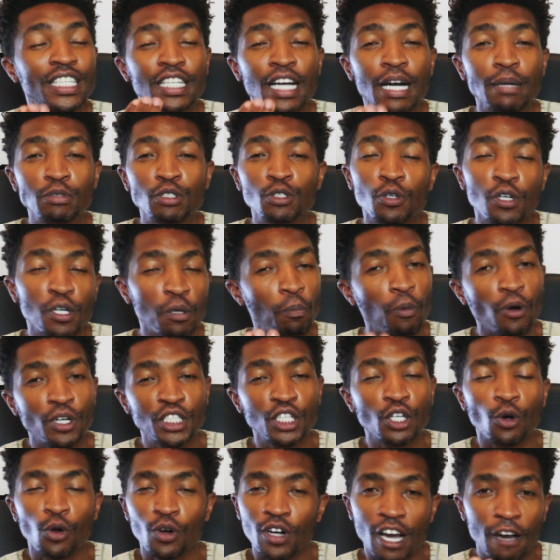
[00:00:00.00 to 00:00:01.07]
it comes to
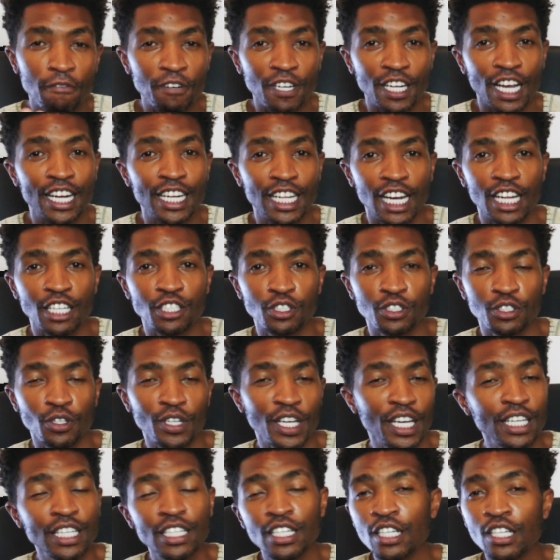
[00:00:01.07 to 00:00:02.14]
reporting on African elections.
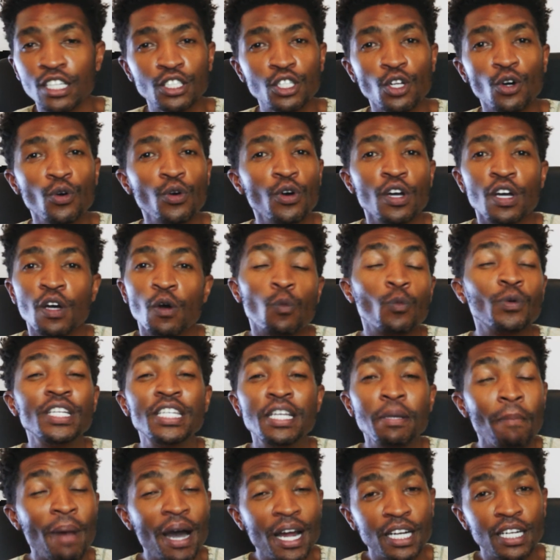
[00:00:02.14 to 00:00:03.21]
Okay, so we
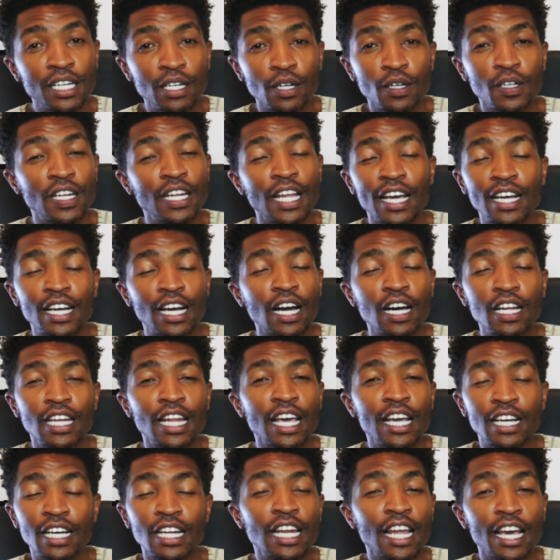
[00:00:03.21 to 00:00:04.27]
demand like
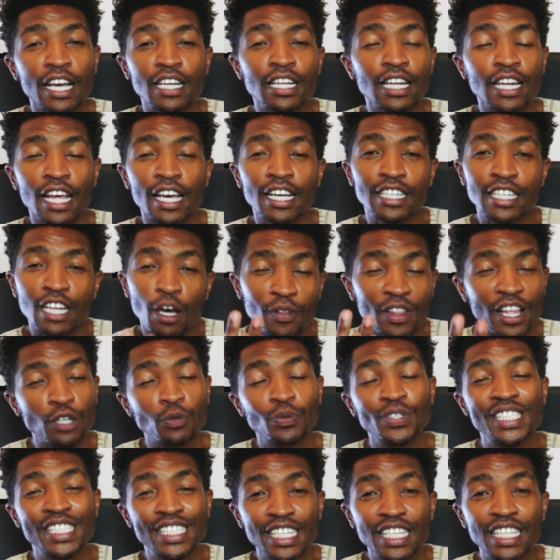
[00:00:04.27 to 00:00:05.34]
now that we
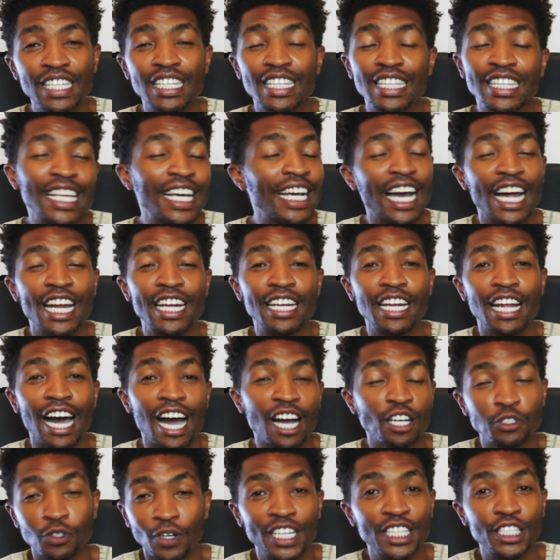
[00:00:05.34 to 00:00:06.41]
see they can
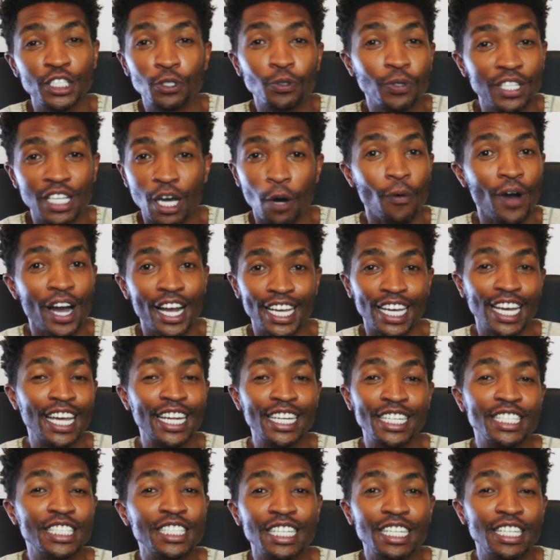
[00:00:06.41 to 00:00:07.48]
actually do their work
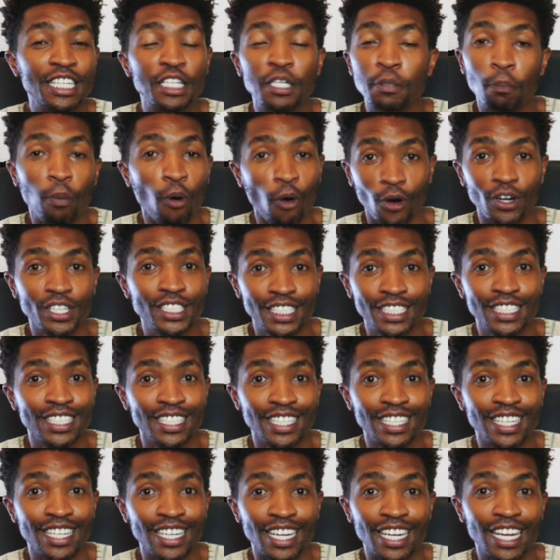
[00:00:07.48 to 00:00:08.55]
and report
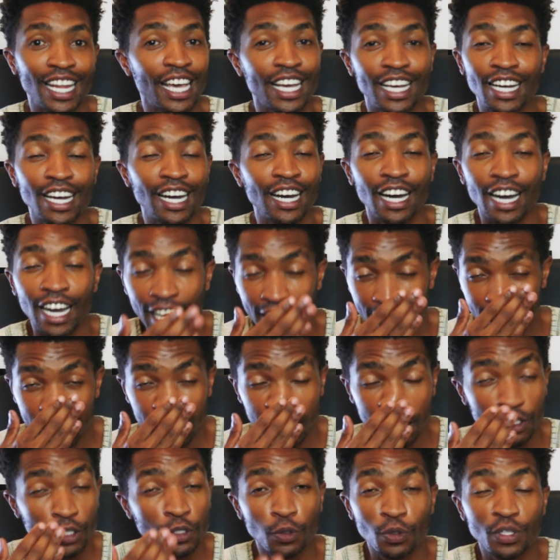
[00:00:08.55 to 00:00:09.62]

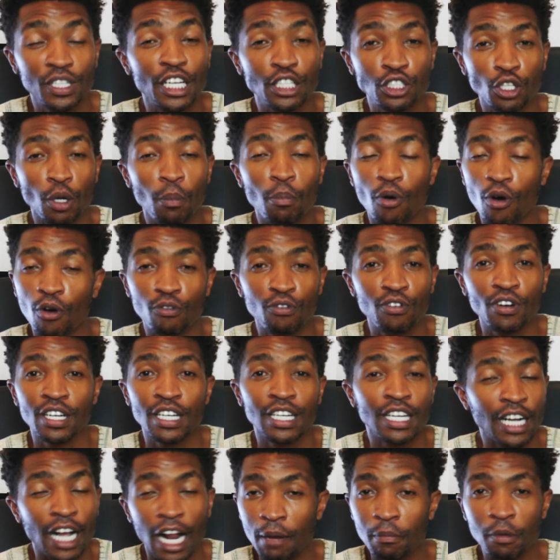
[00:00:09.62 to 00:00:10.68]
and do the job of
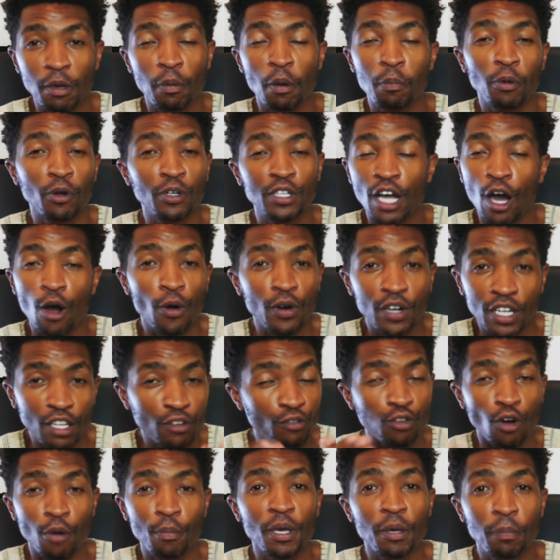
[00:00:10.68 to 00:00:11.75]
calming people down,
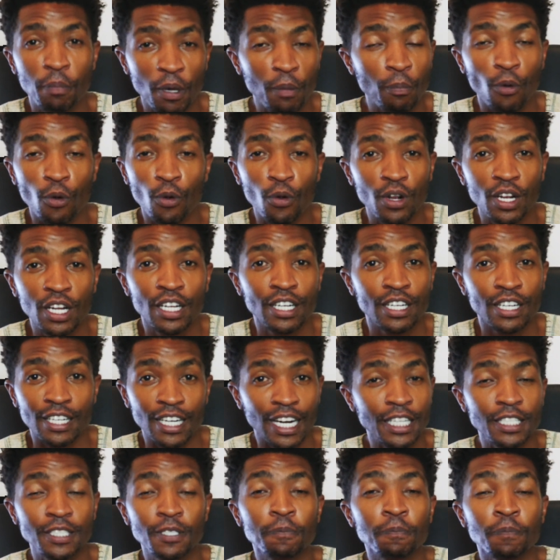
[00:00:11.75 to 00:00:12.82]
informing people,
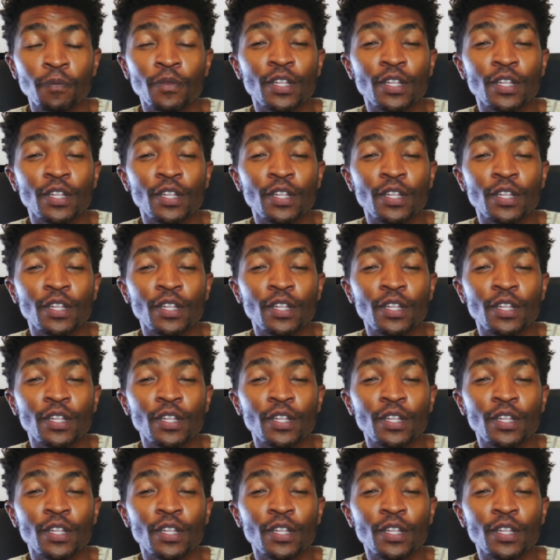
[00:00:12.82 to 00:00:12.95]
right?